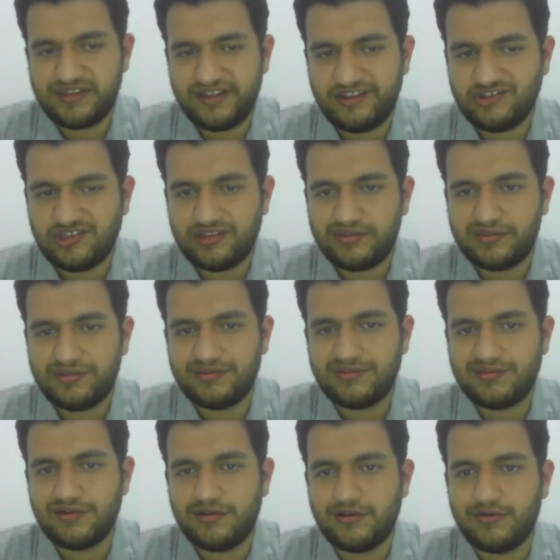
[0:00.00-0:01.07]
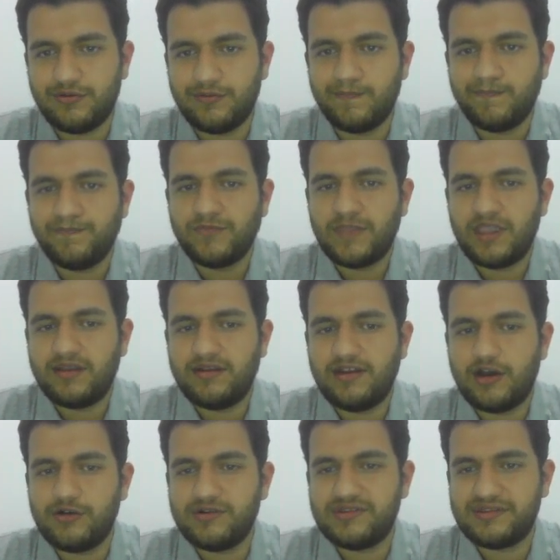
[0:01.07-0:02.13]
agents. So
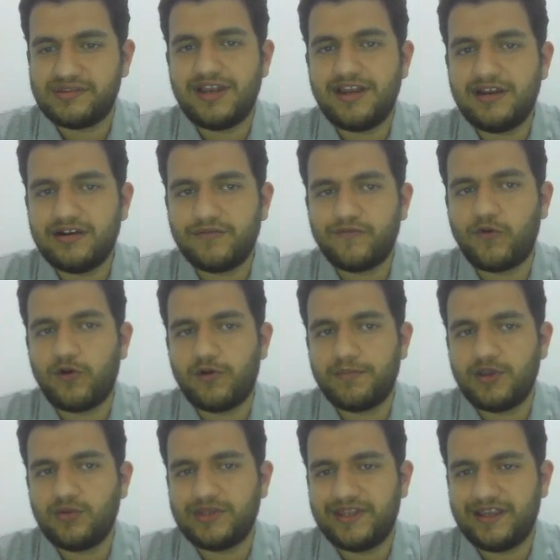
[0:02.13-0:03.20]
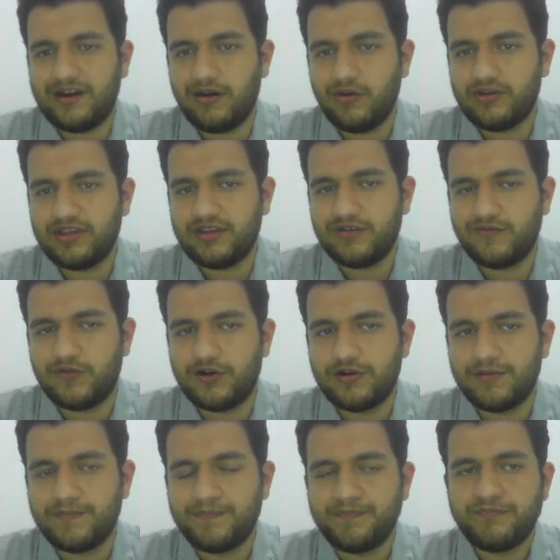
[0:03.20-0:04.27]
now it's clear for me what they are looking for.
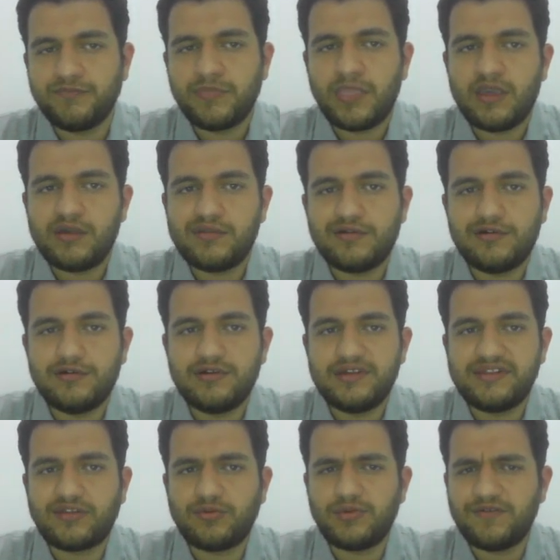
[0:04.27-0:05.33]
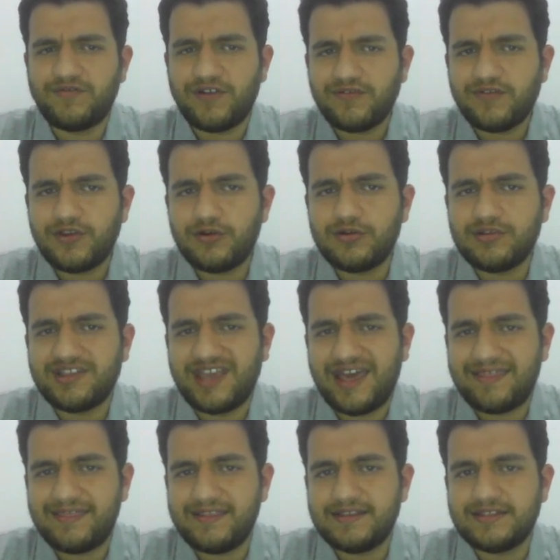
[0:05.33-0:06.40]
So he's a 25-year-old
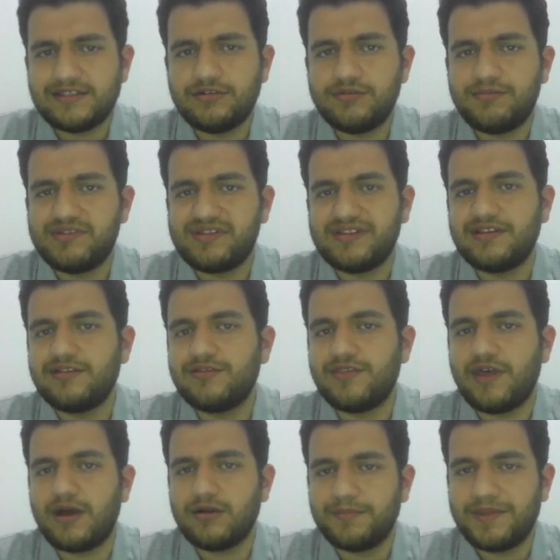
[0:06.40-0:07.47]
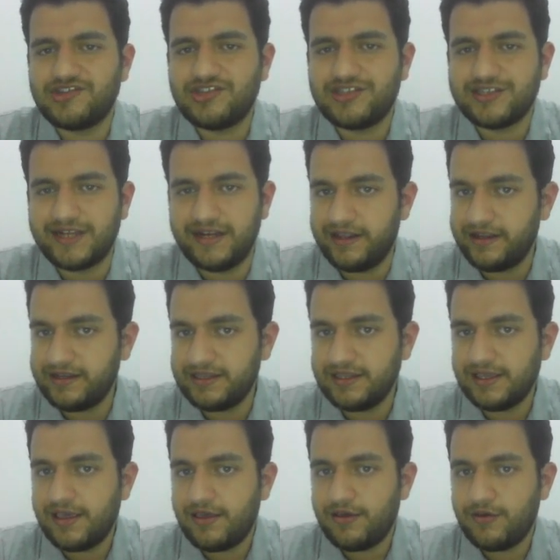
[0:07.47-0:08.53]
athlete who presented to the outpatient clinic
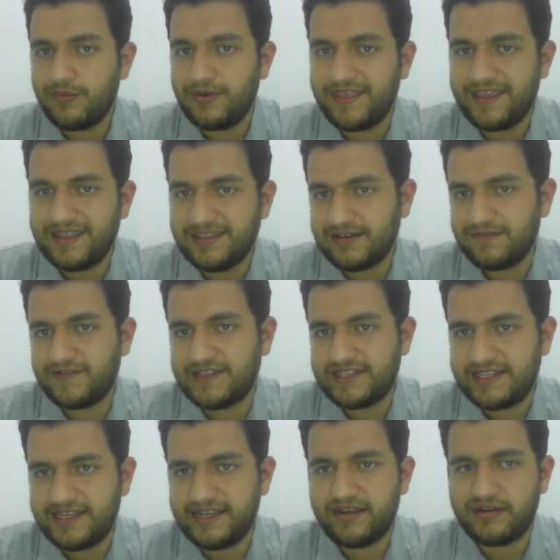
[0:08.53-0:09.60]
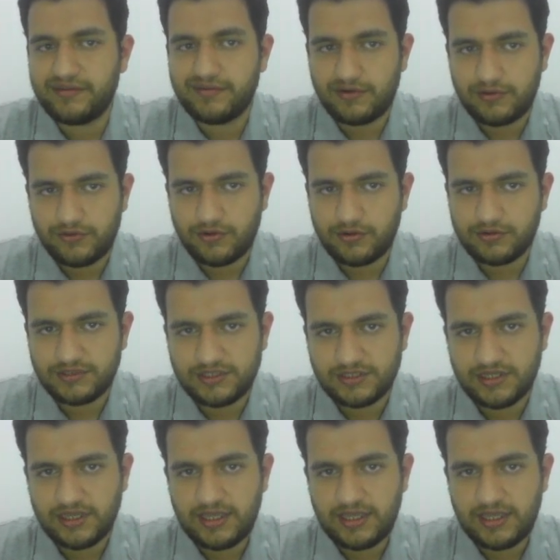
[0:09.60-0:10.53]
with headache, fatigue, and sore throat,